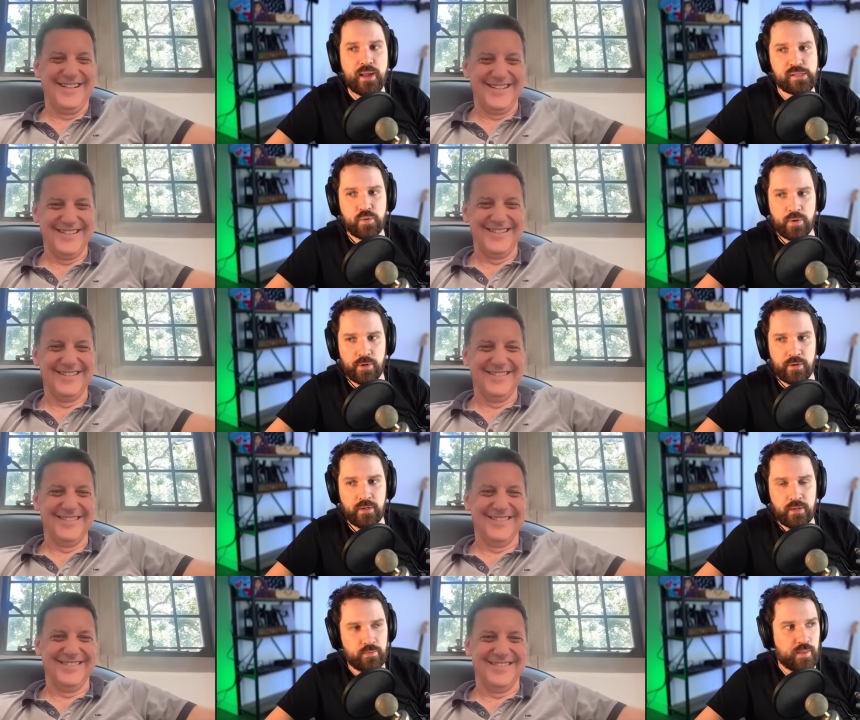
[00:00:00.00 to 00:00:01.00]
Speaker 1: school earner,
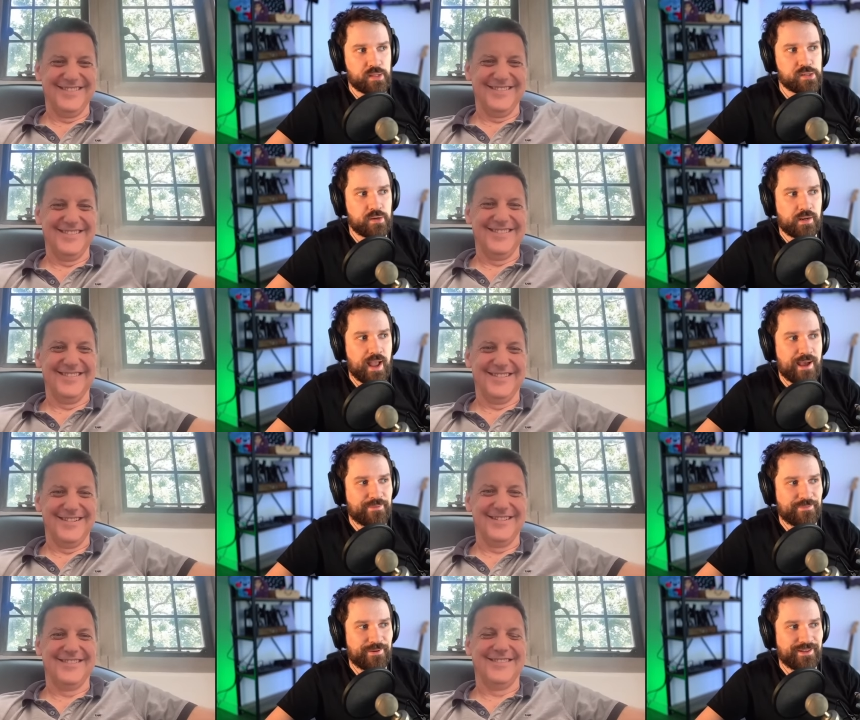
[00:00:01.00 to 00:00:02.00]
where that's starting to
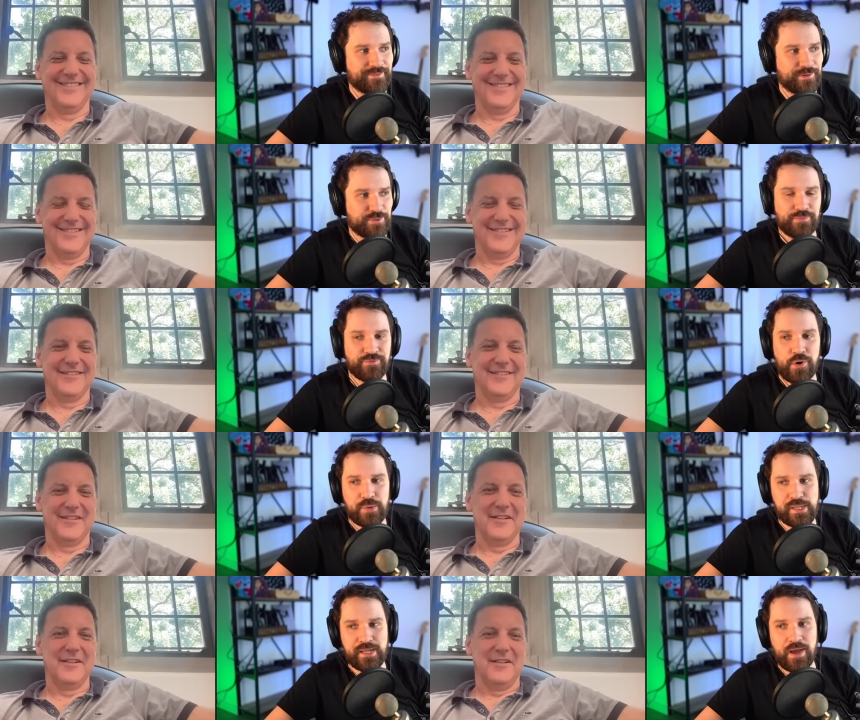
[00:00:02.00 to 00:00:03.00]
happen a bit, which before
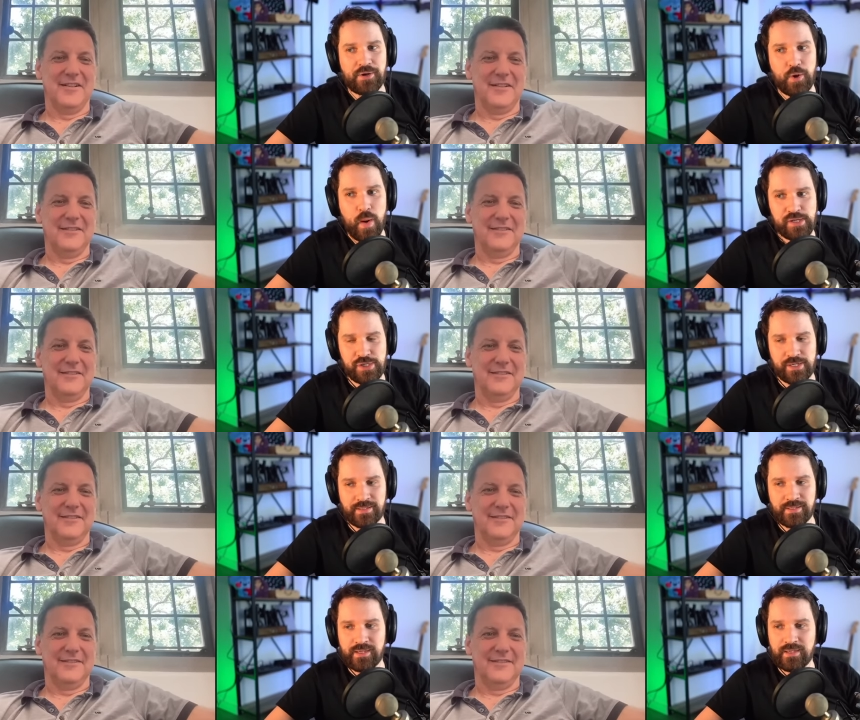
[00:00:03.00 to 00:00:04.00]
was like
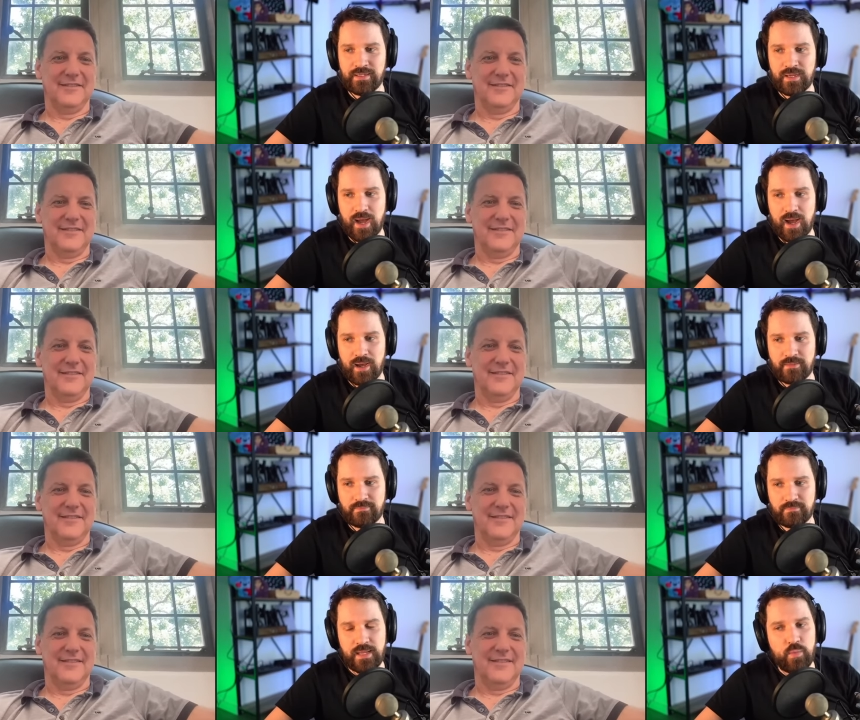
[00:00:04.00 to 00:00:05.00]
unquestioned.
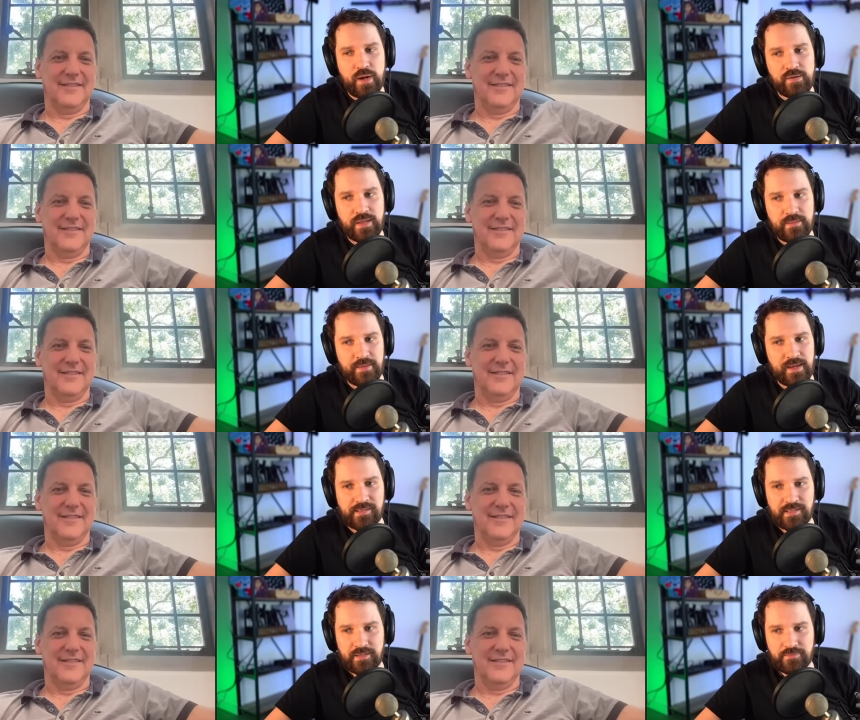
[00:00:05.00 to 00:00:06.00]
Um, yeah, what do you think about the
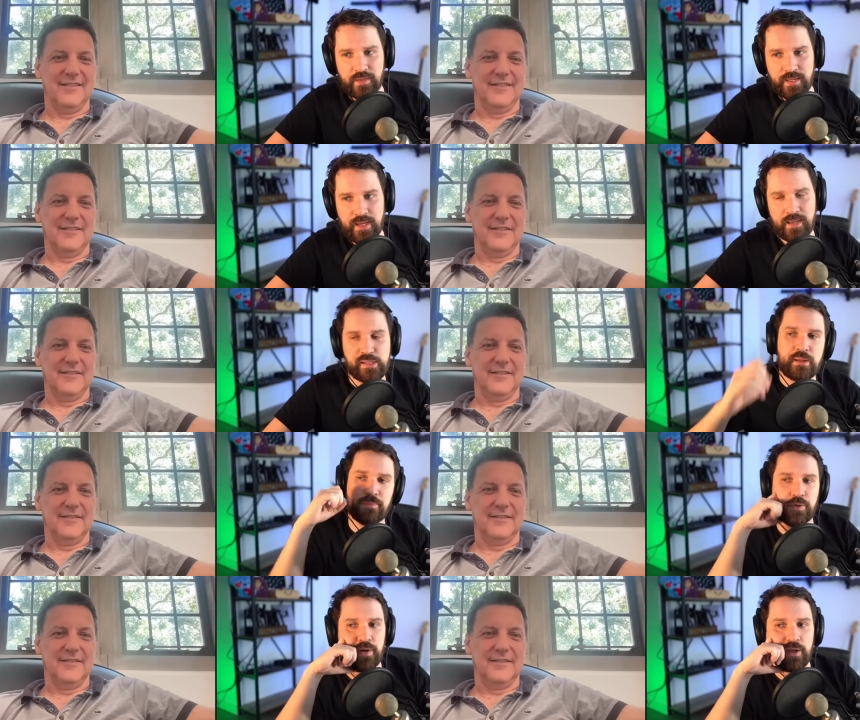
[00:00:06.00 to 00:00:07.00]
idea of like, yeah, I guess like ballooning